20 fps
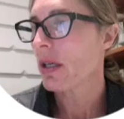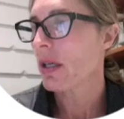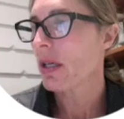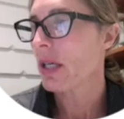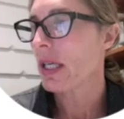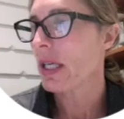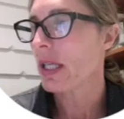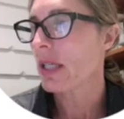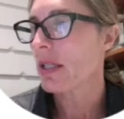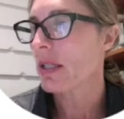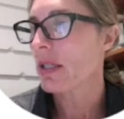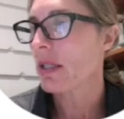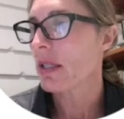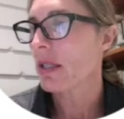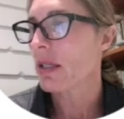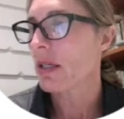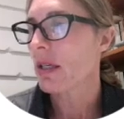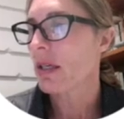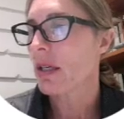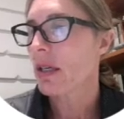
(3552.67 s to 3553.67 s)
It
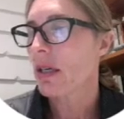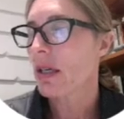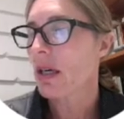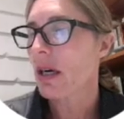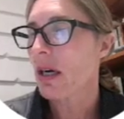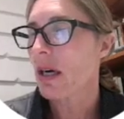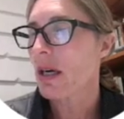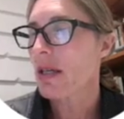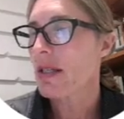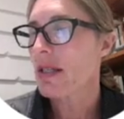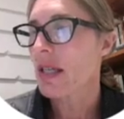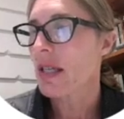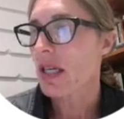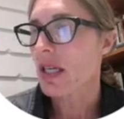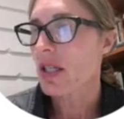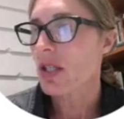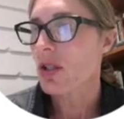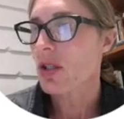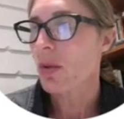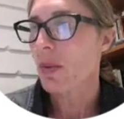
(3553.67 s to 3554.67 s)

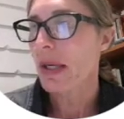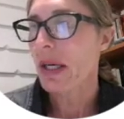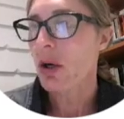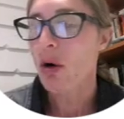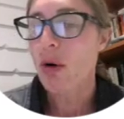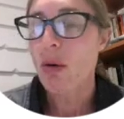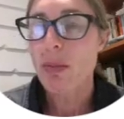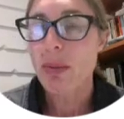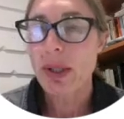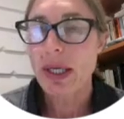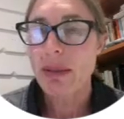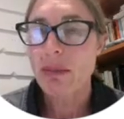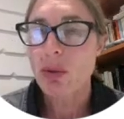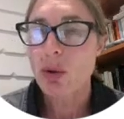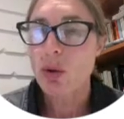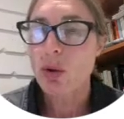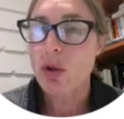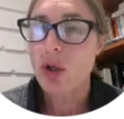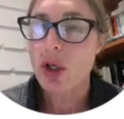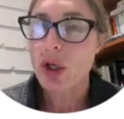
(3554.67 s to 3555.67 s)
seeks to incorporate
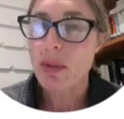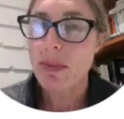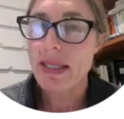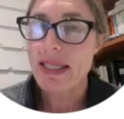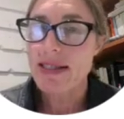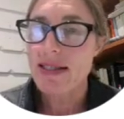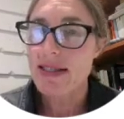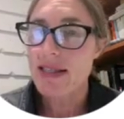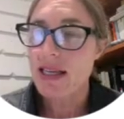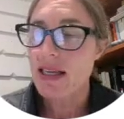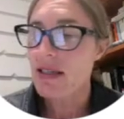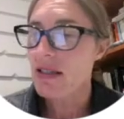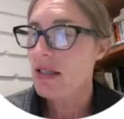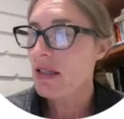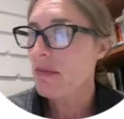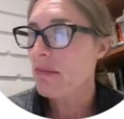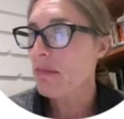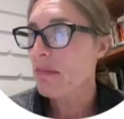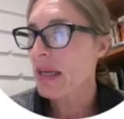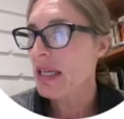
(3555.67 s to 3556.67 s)
more
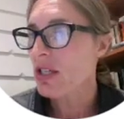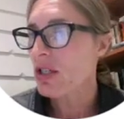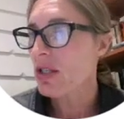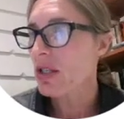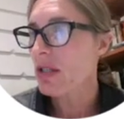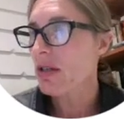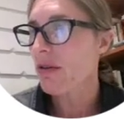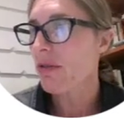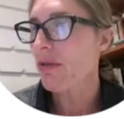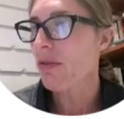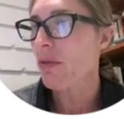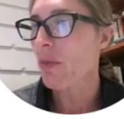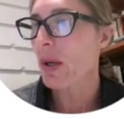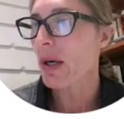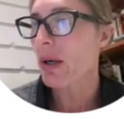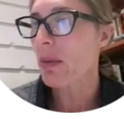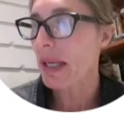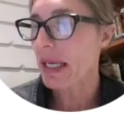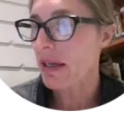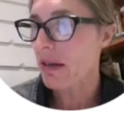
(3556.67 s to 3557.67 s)
human-centred measures of
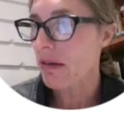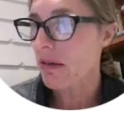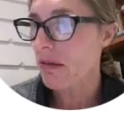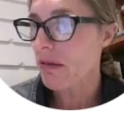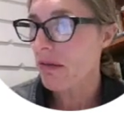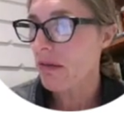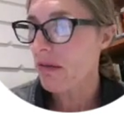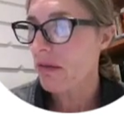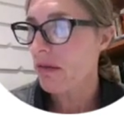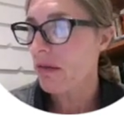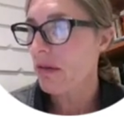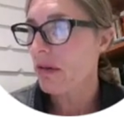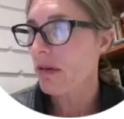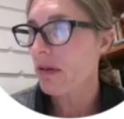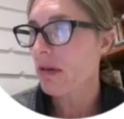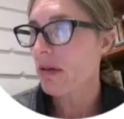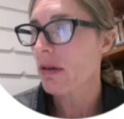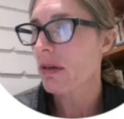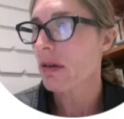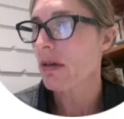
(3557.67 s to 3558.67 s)
well-being
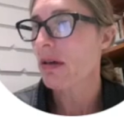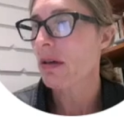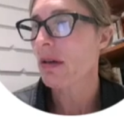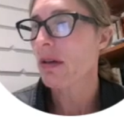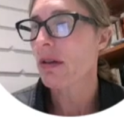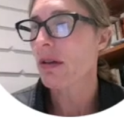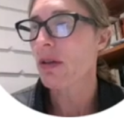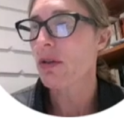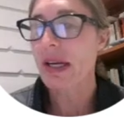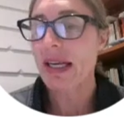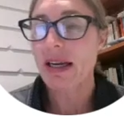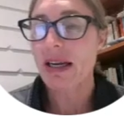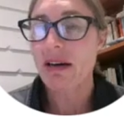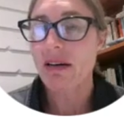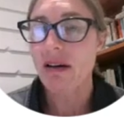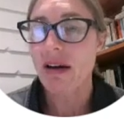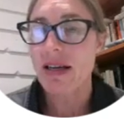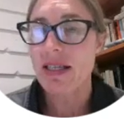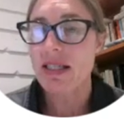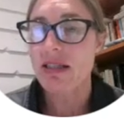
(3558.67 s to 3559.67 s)
that
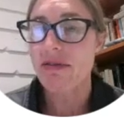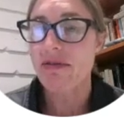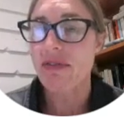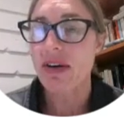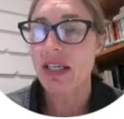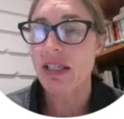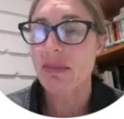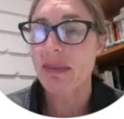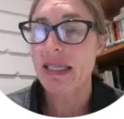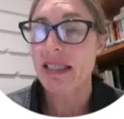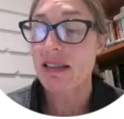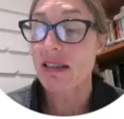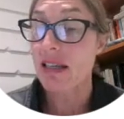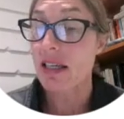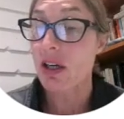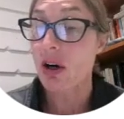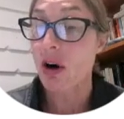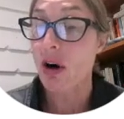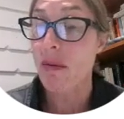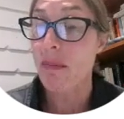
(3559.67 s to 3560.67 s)
recognise the fundamentally
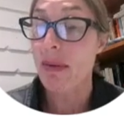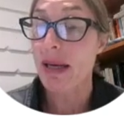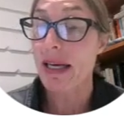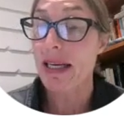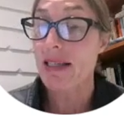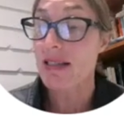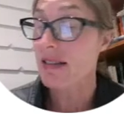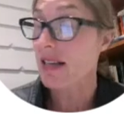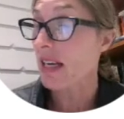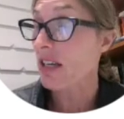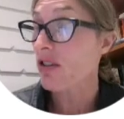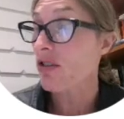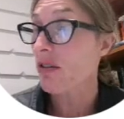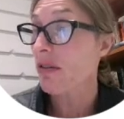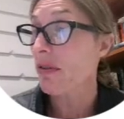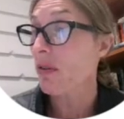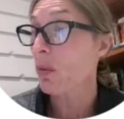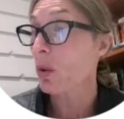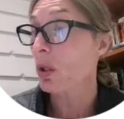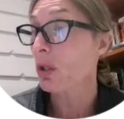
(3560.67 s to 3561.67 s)
complex nature
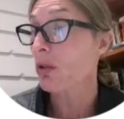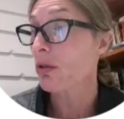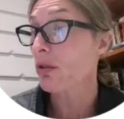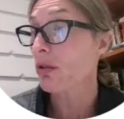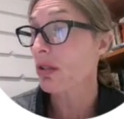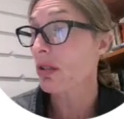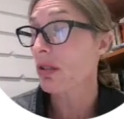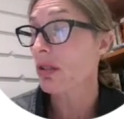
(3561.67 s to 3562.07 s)
of the world,